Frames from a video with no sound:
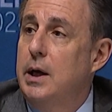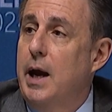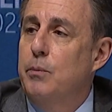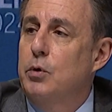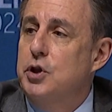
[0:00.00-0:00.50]

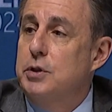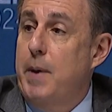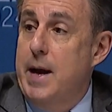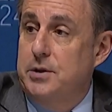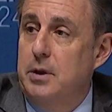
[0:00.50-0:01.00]
And we'll just
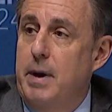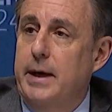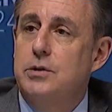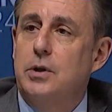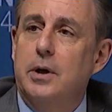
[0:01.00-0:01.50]
pass the
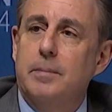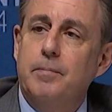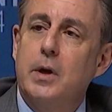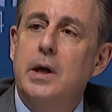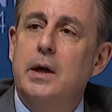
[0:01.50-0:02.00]
mic to him.
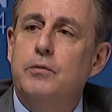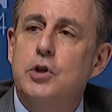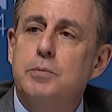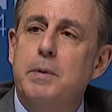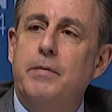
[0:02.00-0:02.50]

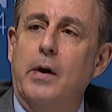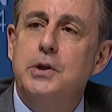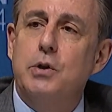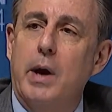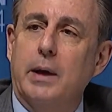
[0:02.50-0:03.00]
Just be very
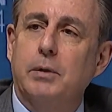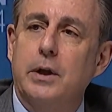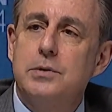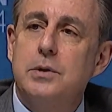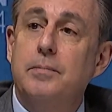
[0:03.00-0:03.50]
direct,
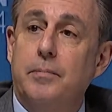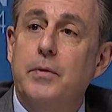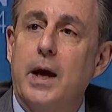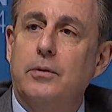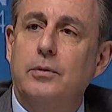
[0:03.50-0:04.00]
please.
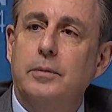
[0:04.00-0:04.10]
Thanks.